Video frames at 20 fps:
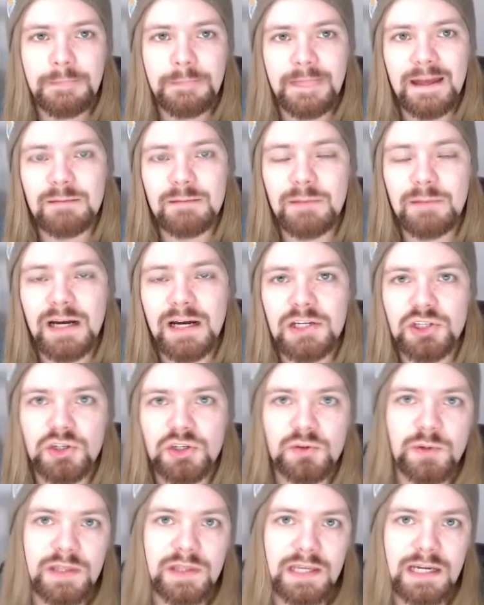And my
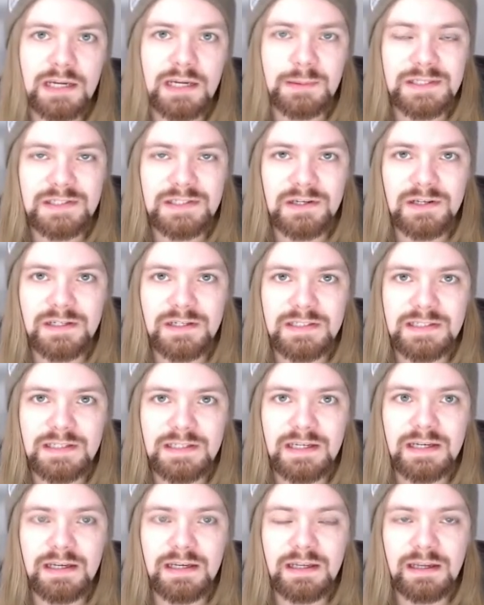issue with Amazon is
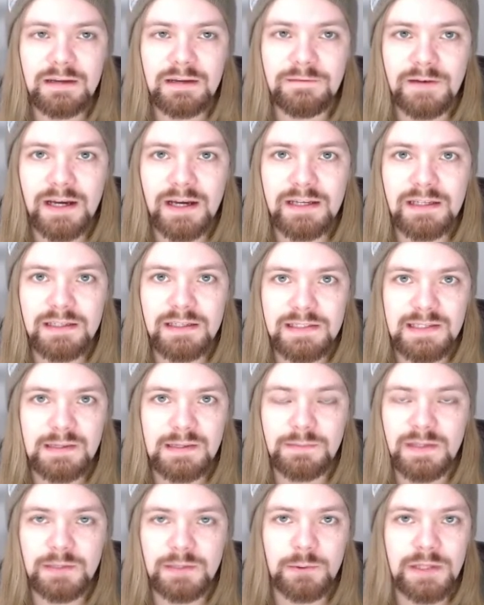that if I need
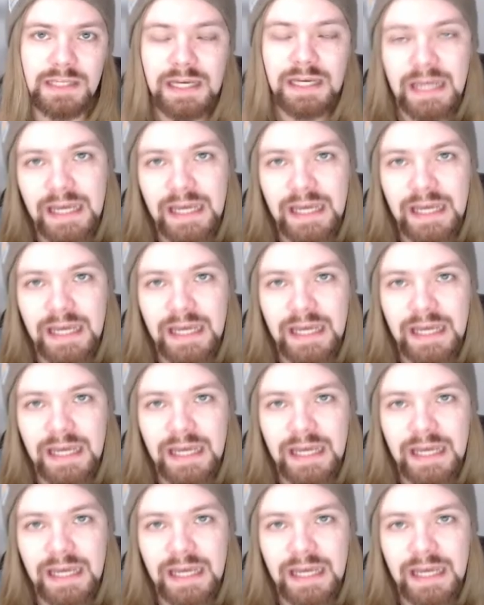something with